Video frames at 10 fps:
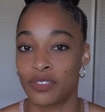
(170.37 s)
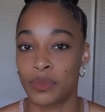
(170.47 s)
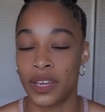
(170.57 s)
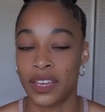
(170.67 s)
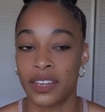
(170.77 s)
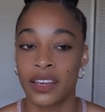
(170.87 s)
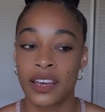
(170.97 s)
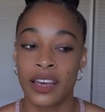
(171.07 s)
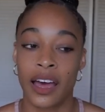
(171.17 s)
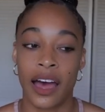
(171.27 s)
mind.
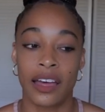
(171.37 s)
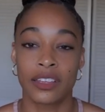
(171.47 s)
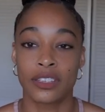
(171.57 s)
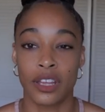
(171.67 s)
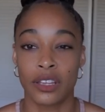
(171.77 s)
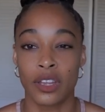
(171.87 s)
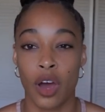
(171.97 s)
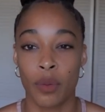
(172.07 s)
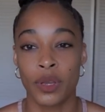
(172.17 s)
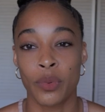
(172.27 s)
And
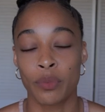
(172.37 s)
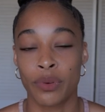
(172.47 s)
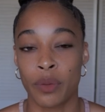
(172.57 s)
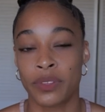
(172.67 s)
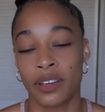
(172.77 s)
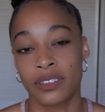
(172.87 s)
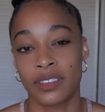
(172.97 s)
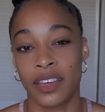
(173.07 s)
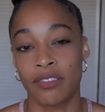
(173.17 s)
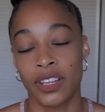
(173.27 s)
normally when prep starts to
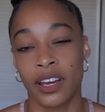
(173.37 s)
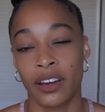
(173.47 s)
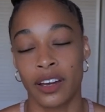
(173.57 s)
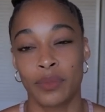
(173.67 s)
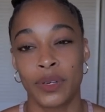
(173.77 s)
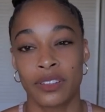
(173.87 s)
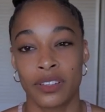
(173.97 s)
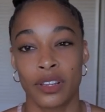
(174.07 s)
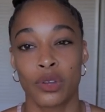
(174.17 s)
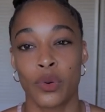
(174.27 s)
get really hard because of
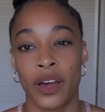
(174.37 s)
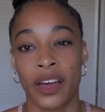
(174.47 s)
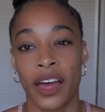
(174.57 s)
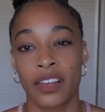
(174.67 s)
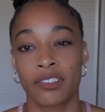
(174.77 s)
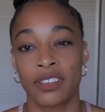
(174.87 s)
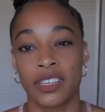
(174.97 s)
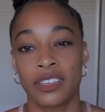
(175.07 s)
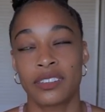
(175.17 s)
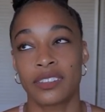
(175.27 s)
the low
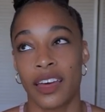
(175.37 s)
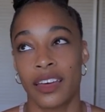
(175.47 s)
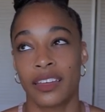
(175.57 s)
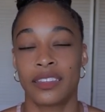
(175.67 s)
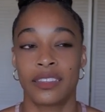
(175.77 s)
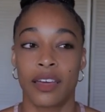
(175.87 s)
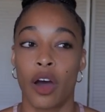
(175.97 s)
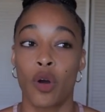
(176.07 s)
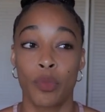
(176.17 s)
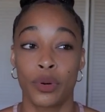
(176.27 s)
calories and the
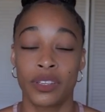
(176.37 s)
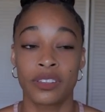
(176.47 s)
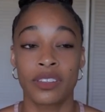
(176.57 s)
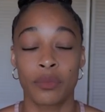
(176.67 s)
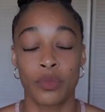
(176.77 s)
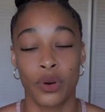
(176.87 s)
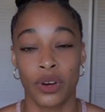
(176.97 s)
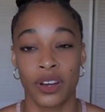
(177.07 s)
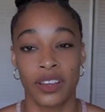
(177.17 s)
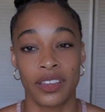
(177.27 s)
output is
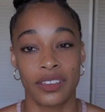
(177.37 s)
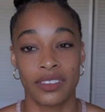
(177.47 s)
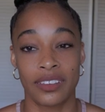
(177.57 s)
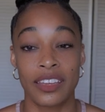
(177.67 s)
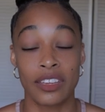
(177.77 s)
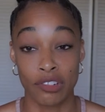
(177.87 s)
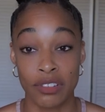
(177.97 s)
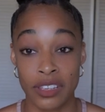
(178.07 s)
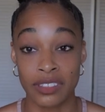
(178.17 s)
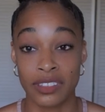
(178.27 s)
more
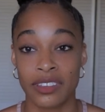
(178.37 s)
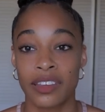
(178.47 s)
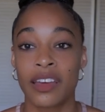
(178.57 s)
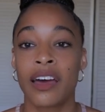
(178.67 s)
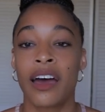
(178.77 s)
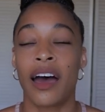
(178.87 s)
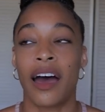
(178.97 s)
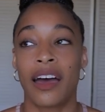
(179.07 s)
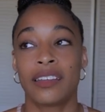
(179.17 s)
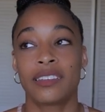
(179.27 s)
increased,
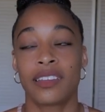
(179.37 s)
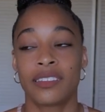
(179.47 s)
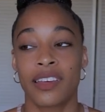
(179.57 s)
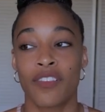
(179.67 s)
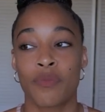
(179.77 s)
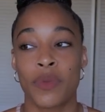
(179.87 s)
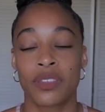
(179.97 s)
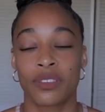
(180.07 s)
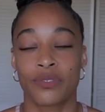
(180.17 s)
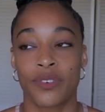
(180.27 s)
I tend to have
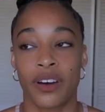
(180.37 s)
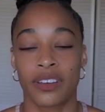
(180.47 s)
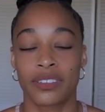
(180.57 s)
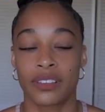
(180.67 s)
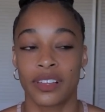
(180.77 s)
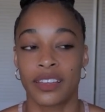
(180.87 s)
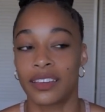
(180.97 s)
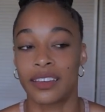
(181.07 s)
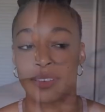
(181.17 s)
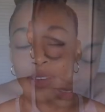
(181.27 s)
mental fog. So
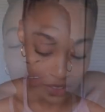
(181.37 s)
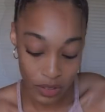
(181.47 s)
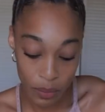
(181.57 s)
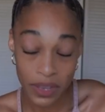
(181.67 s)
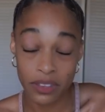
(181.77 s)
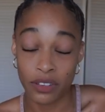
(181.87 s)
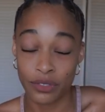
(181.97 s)
the mental